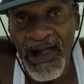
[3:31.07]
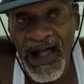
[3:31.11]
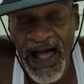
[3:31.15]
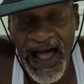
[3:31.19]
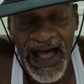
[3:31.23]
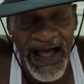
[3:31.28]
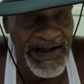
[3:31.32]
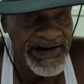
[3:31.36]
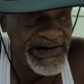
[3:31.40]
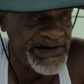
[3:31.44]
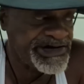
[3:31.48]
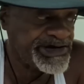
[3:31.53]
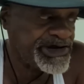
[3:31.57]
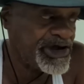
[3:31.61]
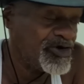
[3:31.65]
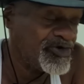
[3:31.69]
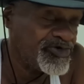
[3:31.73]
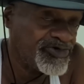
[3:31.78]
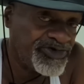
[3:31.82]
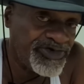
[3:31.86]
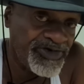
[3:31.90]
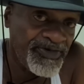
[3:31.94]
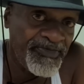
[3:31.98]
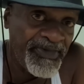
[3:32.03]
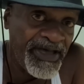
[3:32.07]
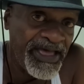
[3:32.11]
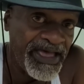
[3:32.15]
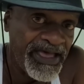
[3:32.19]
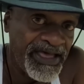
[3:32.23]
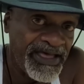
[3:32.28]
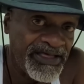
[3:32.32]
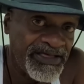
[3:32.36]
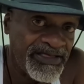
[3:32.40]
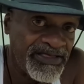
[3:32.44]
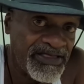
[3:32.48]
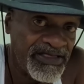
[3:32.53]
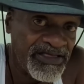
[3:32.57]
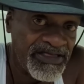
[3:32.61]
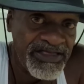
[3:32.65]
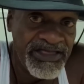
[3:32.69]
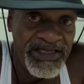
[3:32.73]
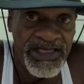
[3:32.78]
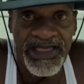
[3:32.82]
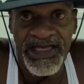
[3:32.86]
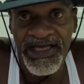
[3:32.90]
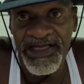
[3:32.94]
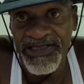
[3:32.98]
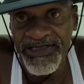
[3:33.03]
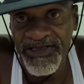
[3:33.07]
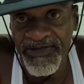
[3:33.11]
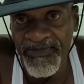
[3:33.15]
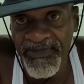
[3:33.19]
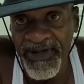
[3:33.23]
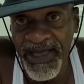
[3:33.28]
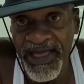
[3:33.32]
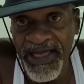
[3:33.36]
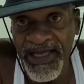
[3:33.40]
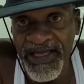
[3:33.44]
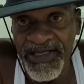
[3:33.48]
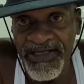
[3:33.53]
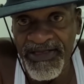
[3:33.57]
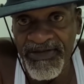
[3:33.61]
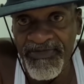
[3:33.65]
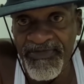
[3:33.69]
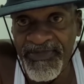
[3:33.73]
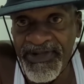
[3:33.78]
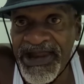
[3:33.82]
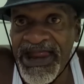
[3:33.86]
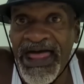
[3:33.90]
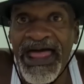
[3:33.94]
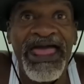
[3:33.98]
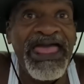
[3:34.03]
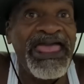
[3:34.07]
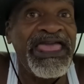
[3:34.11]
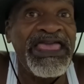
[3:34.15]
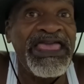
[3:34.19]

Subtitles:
ass. I show some ass to get some ass, but I